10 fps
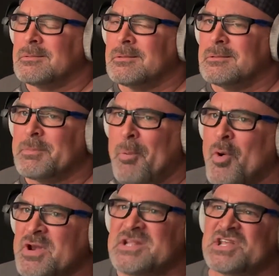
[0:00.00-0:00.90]
the
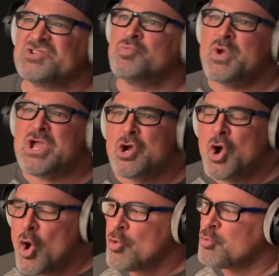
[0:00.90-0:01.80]
point is, as we
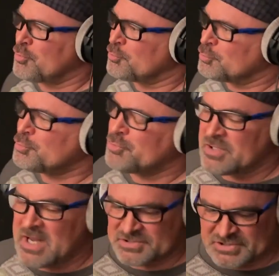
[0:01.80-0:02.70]
go through the
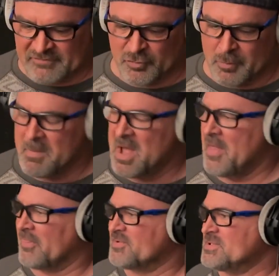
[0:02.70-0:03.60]
next several
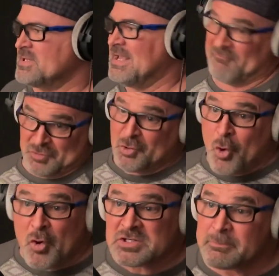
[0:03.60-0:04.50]
months, if you're
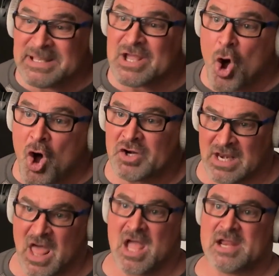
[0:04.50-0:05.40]
going to be
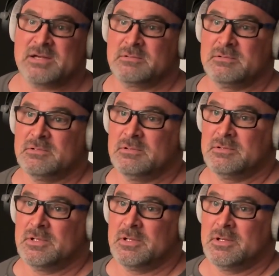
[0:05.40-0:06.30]
online,
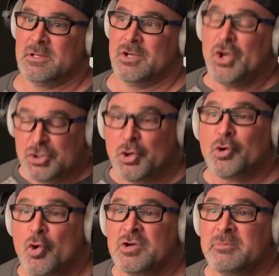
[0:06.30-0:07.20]
you're
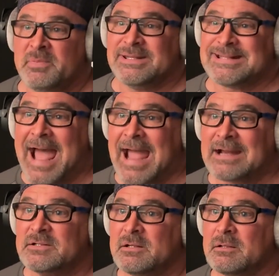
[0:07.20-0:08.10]
going to be
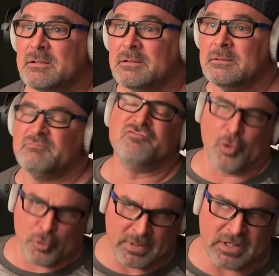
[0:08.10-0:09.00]
attacked.
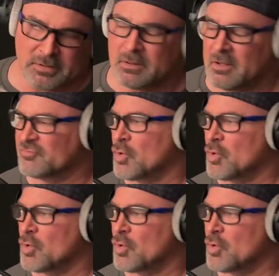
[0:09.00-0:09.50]
Verbally, of